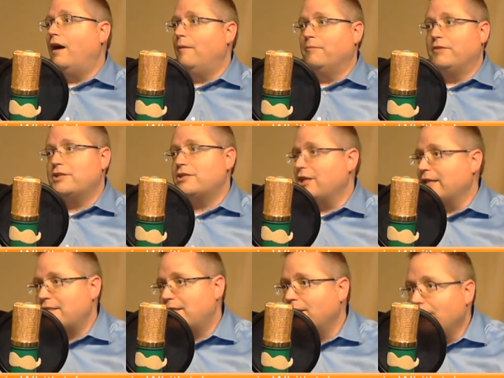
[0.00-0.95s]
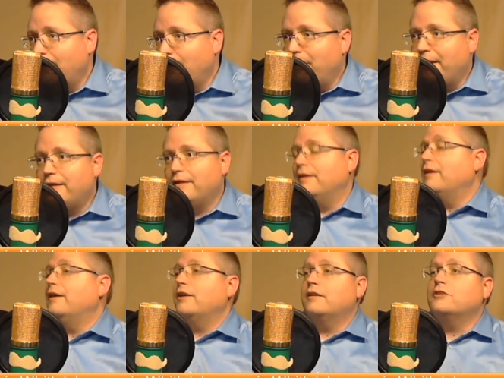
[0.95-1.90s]
Mm-hmm. They're stretched to the limit.
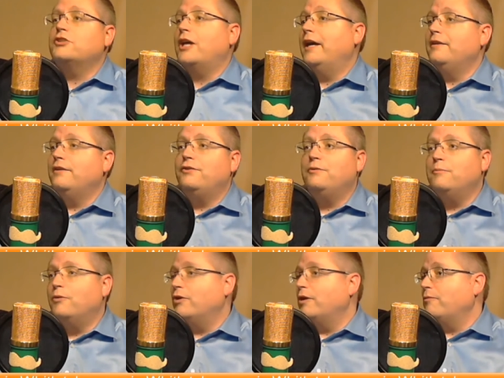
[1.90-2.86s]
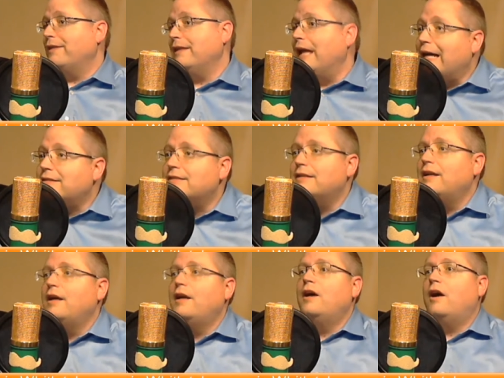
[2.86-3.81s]
They're trying to do more with less
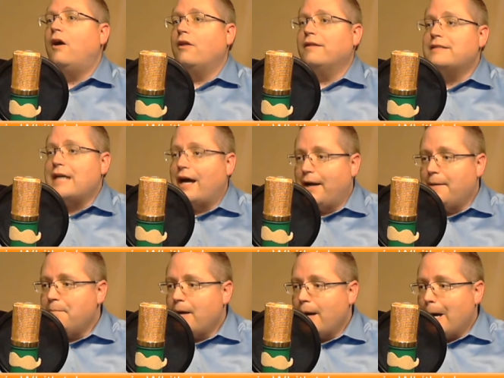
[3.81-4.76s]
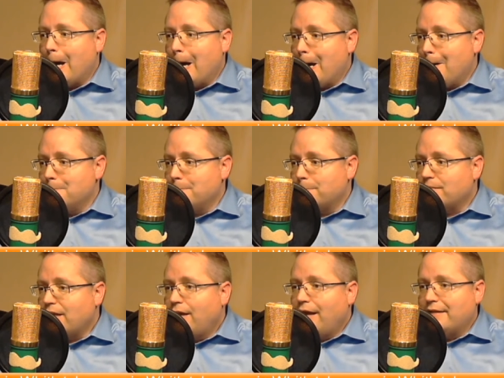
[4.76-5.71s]
all the time.
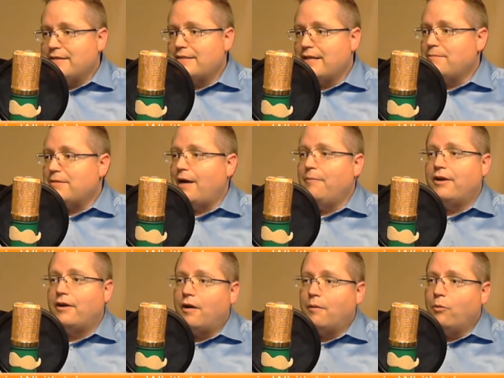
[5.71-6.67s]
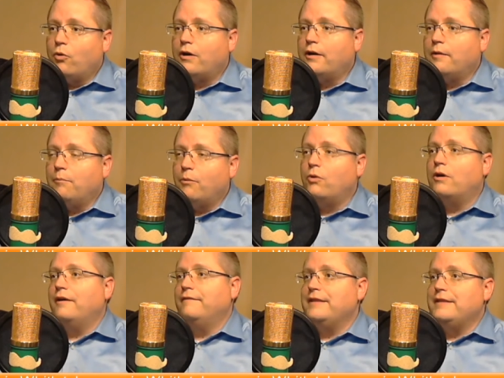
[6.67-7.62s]
At the same time, there are more and
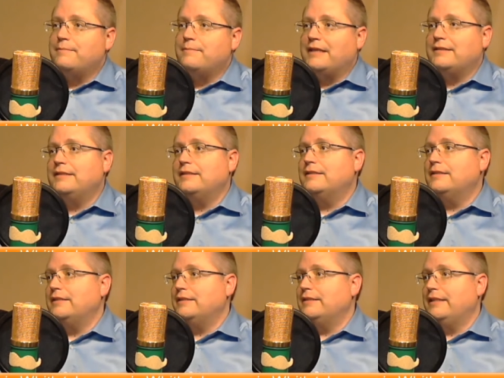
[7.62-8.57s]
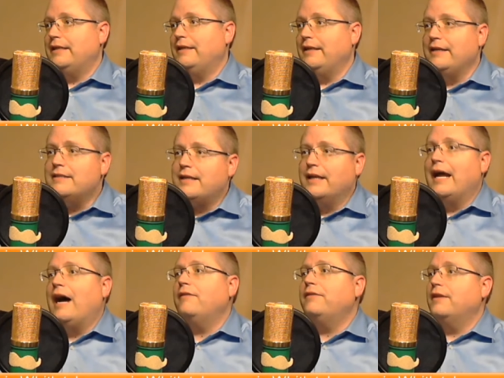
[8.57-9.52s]
more of these messages that need to get
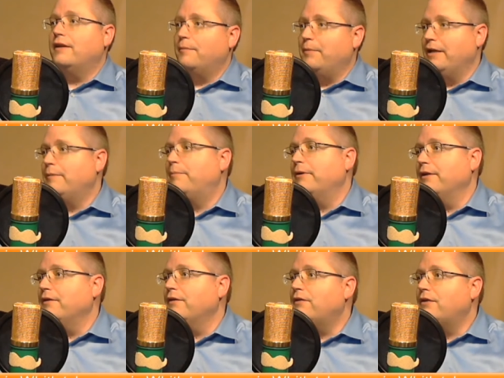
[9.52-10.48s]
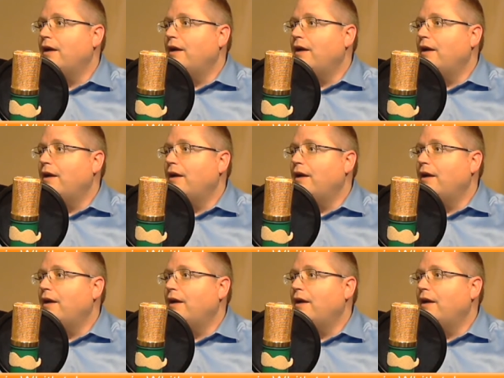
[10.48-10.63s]
out that are being produced.